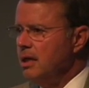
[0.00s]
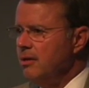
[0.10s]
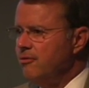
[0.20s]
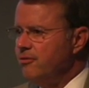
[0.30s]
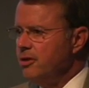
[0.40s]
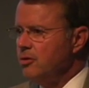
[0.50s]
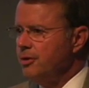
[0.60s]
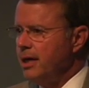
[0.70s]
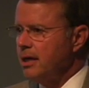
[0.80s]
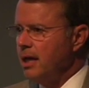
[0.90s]
He filled
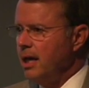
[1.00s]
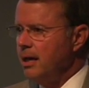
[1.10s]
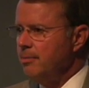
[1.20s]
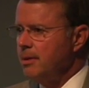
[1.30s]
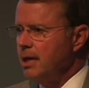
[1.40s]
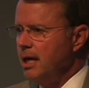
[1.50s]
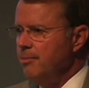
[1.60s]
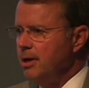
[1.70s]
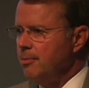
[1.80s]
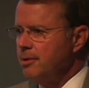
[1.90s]
that gap,
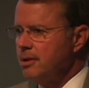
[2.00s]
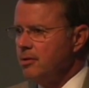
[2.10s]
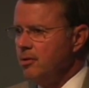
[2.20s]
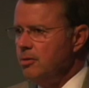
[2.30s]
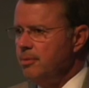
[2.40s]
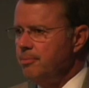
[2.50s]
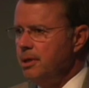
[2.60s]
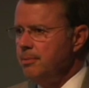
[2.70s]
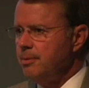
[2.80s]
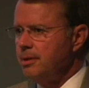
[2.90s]
came up with a group of
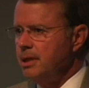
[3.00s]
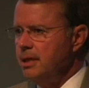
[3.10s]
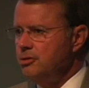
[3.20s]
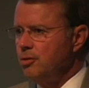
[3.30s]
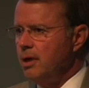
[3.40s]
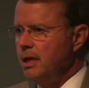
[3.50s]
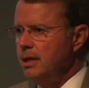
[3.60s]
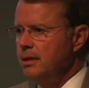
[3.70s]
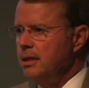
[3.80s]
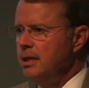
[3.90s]
people that he
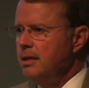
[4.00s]
trained